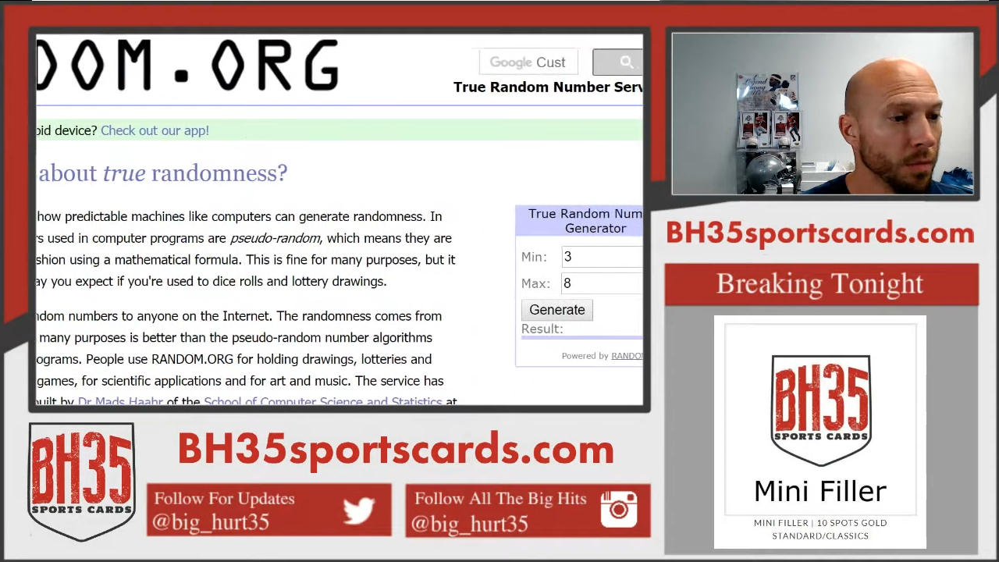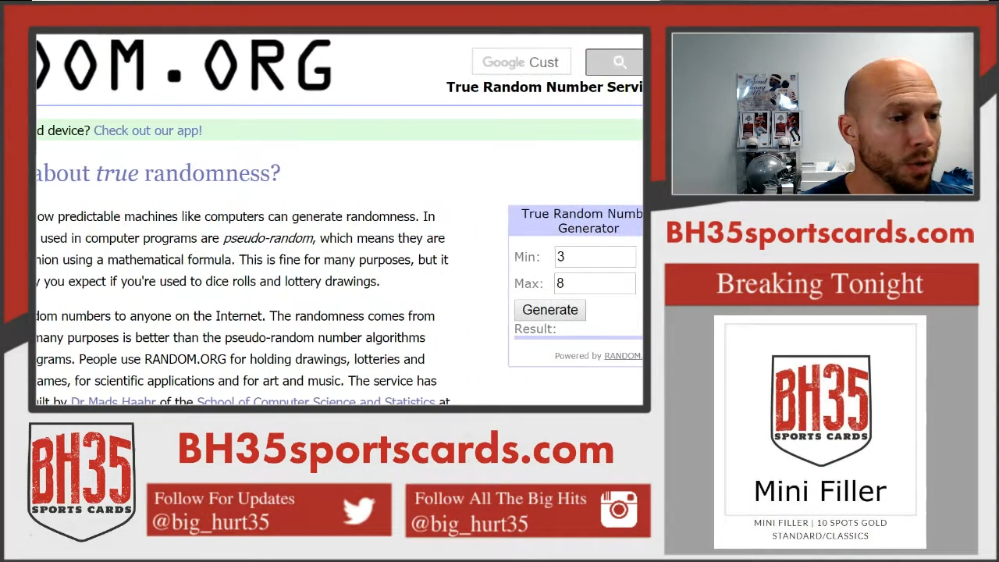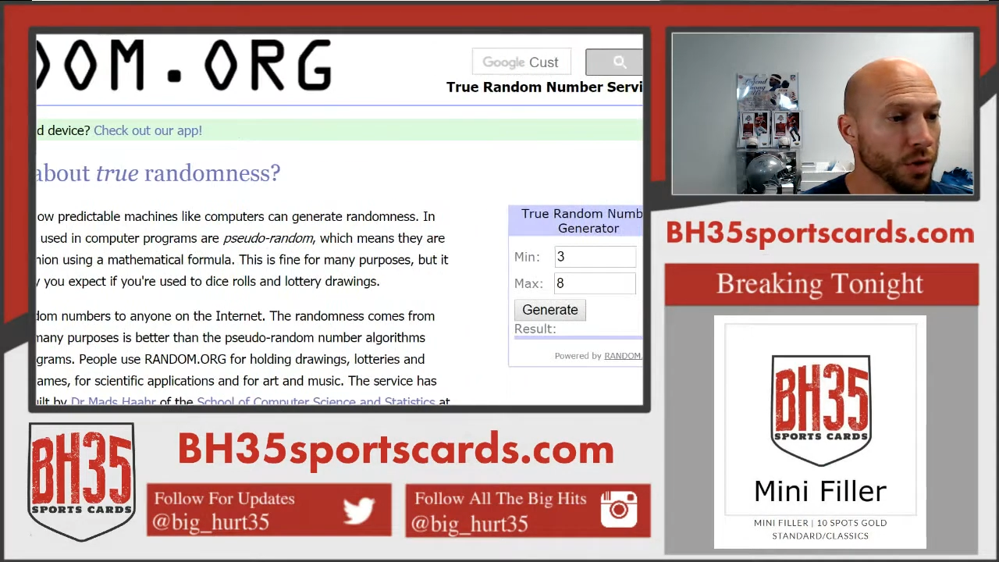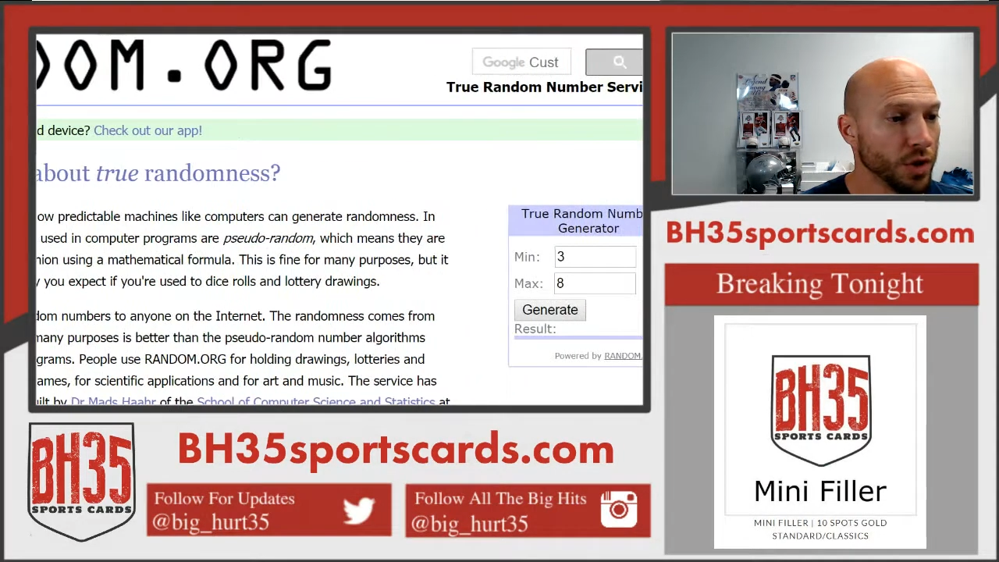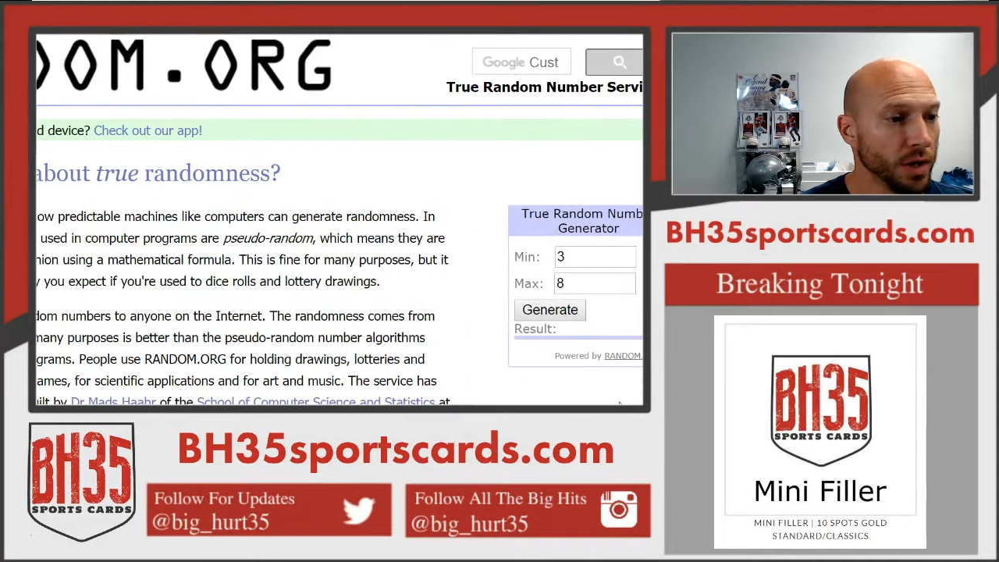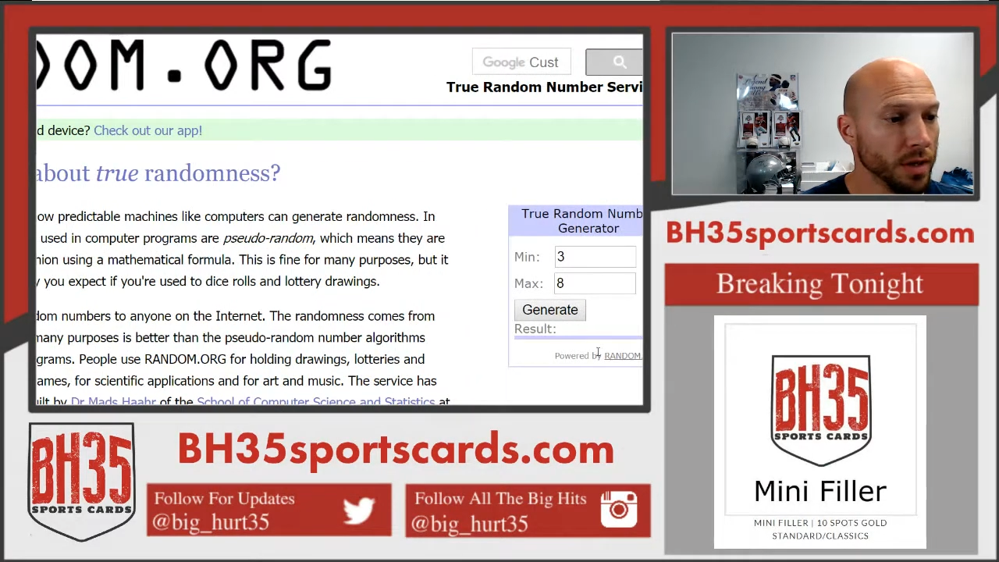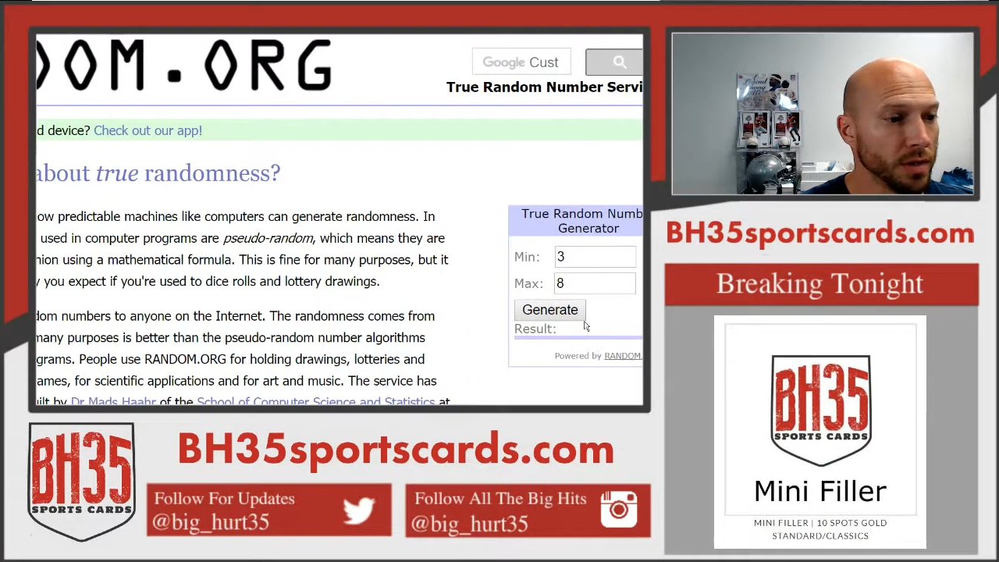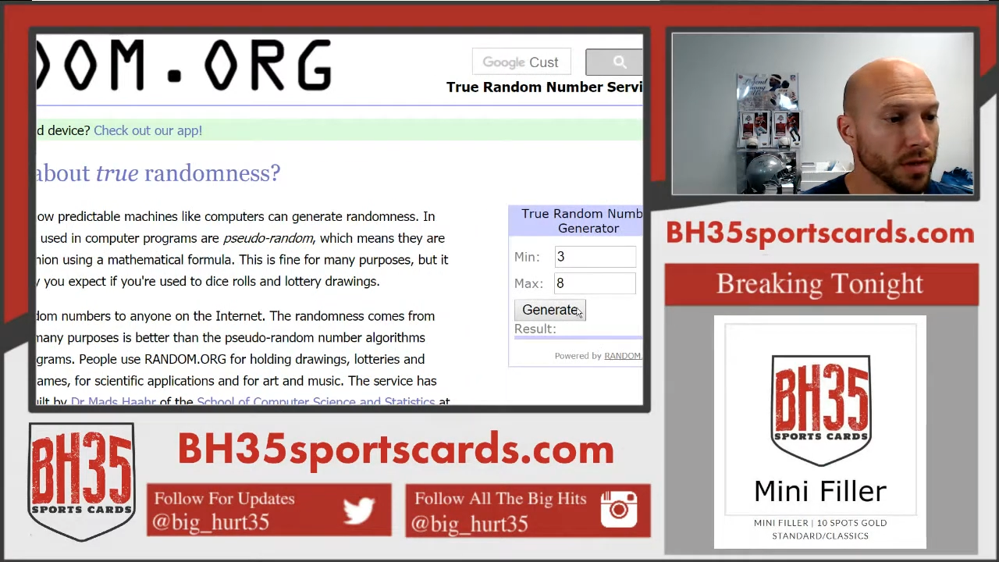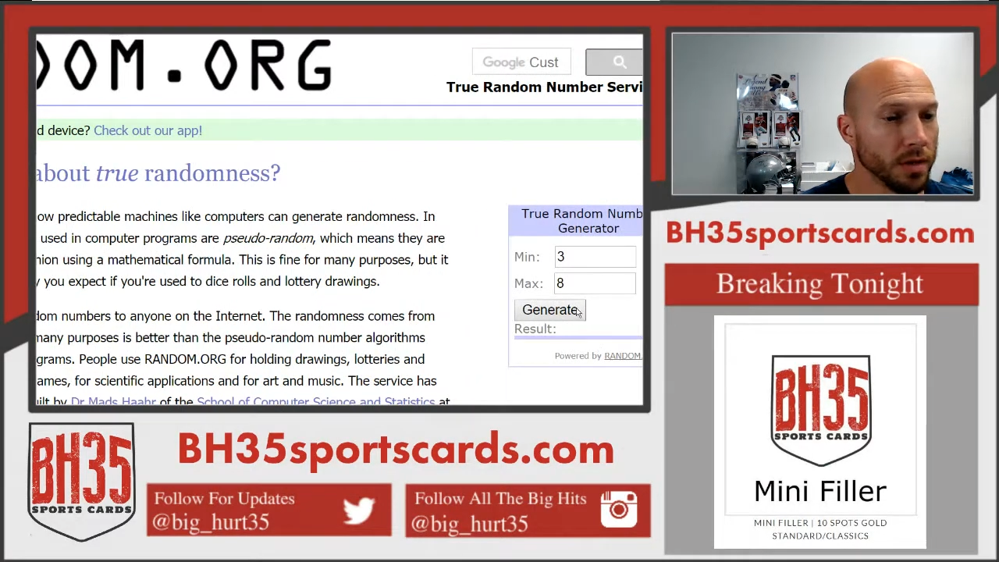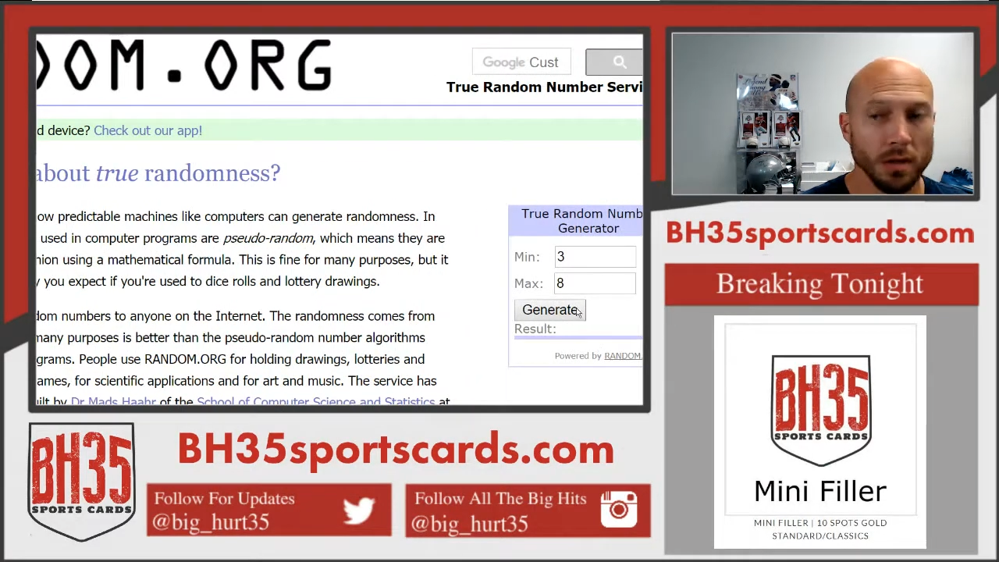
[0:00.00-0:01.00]
both
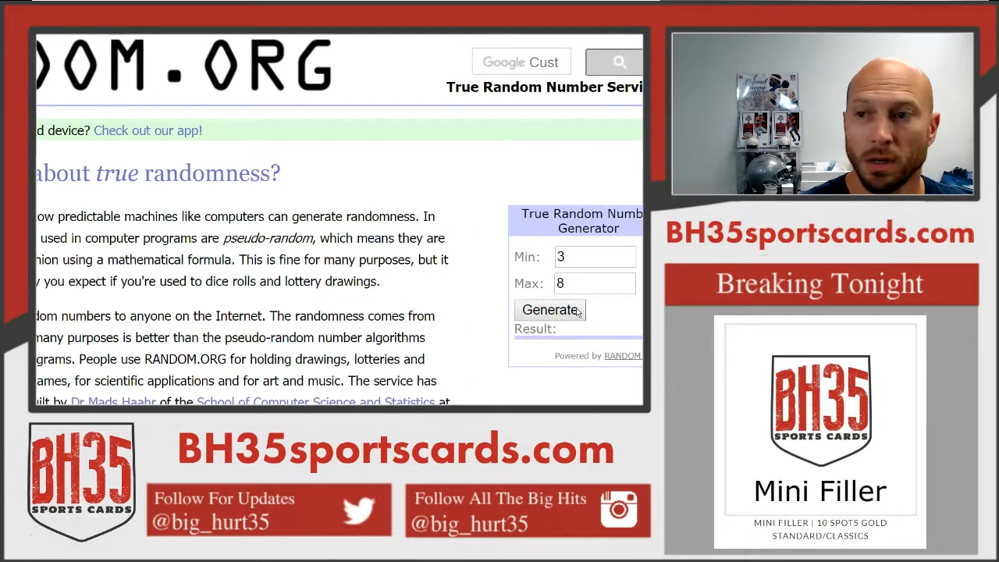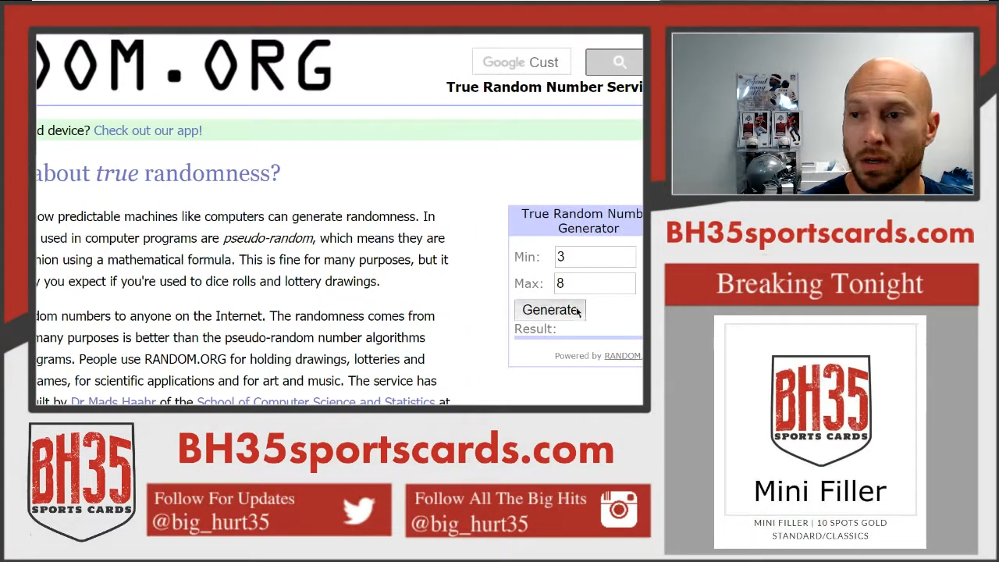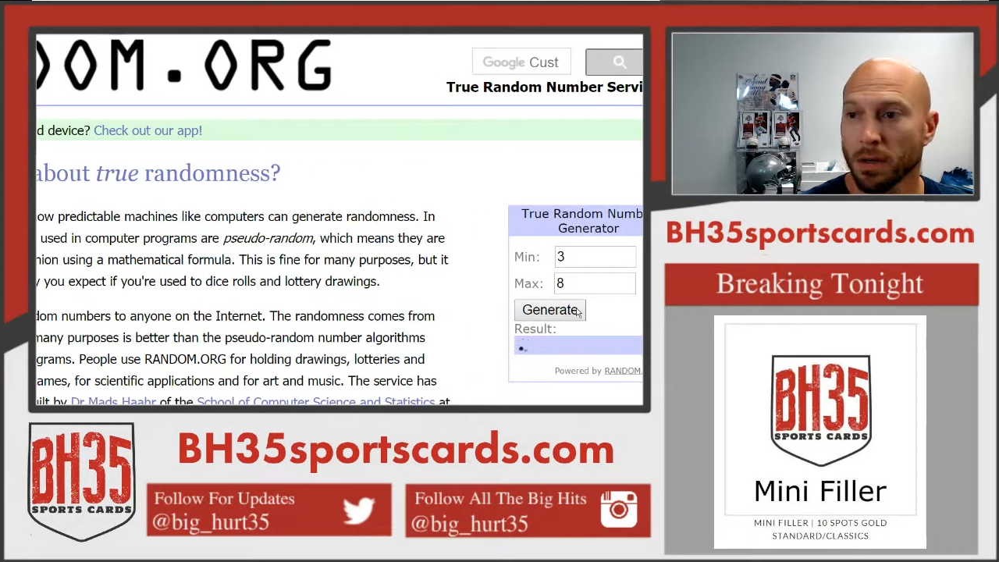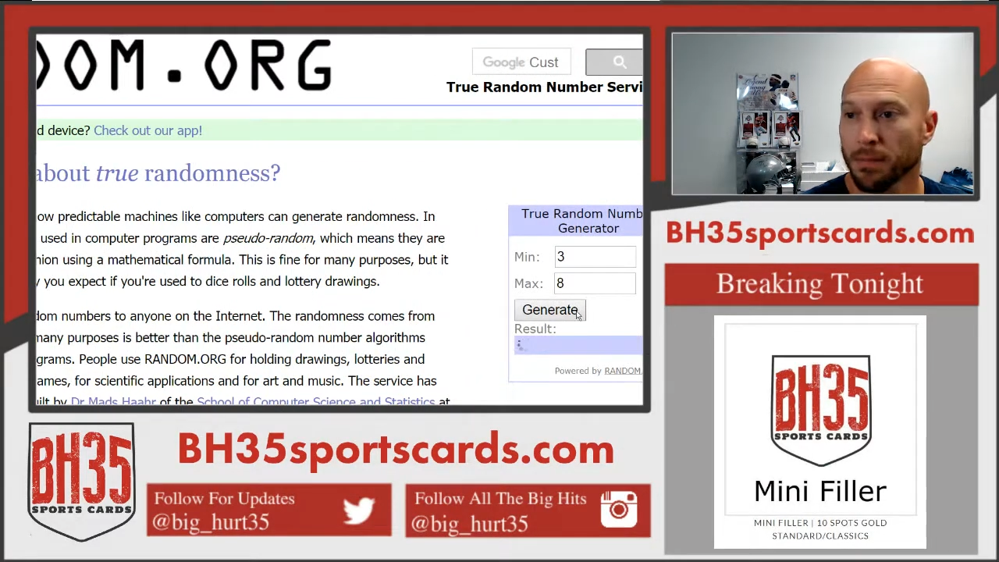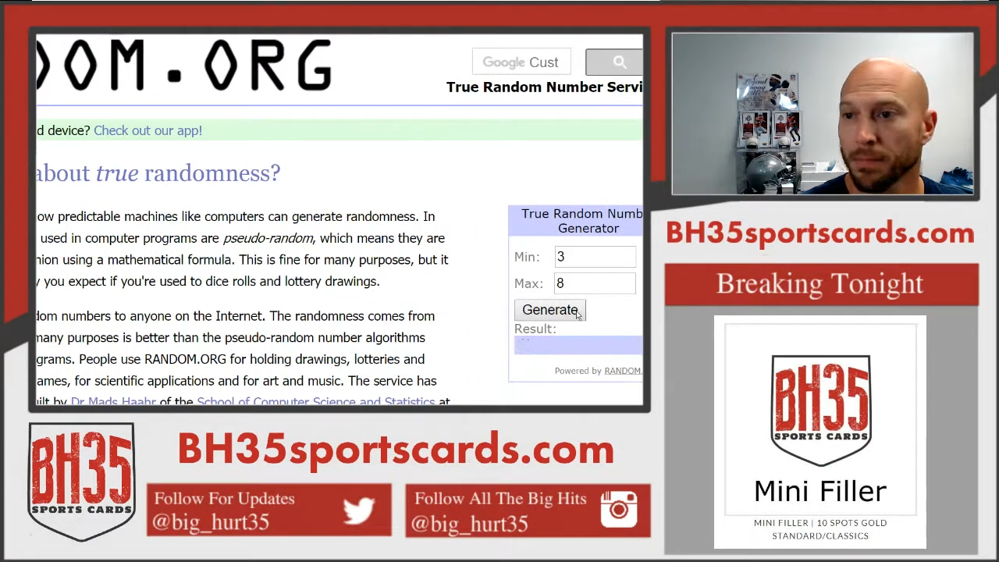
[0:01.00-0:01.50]
sheets. Good luck.